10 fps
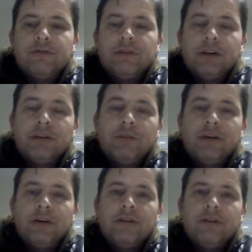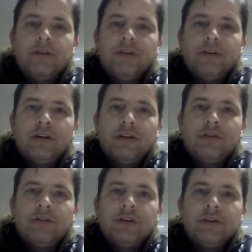in comparison to her
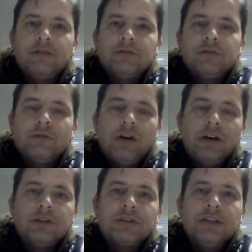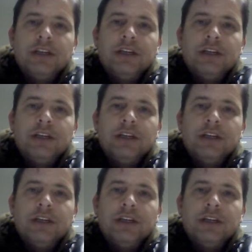country to ours,